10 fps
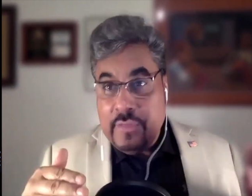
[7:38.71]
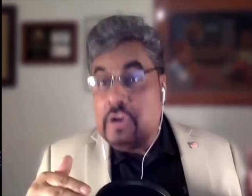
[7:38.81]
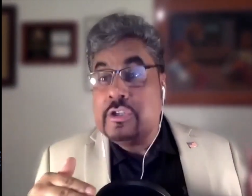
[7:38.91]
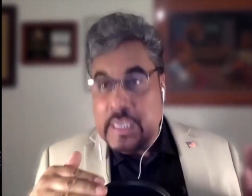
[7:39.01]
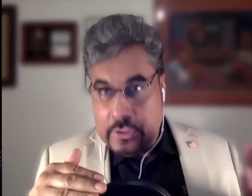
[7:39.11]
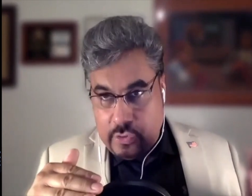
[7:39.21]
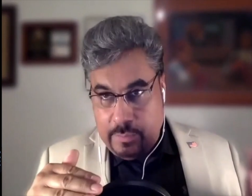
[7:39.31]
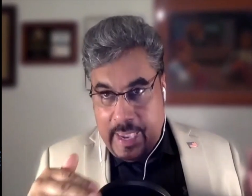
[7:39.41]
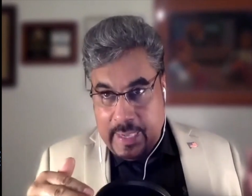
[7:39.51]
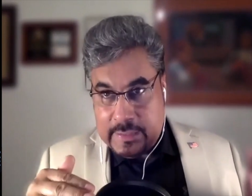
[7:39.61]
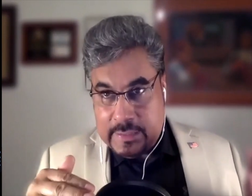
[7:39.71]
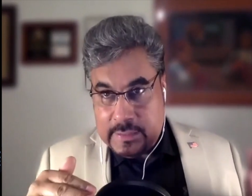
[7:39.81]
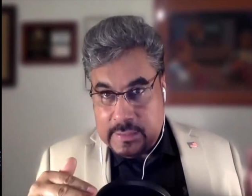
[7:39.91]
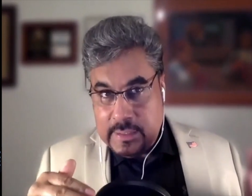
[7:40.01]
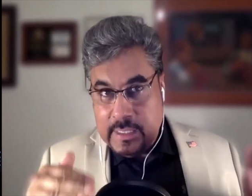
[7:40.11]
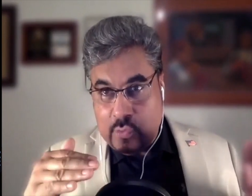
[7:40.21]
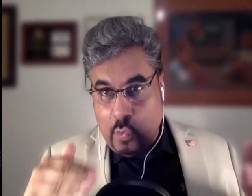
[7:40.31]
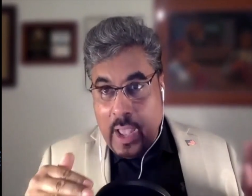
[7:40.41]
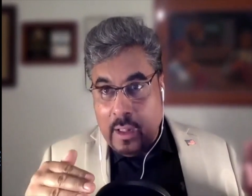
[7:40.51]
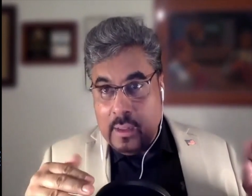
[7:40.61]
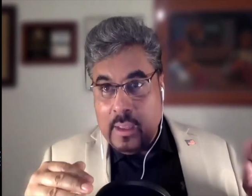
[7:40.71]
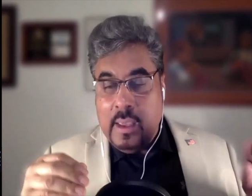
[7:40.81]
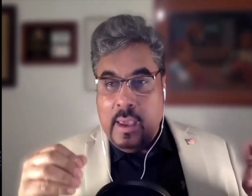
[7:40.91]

their central banks as well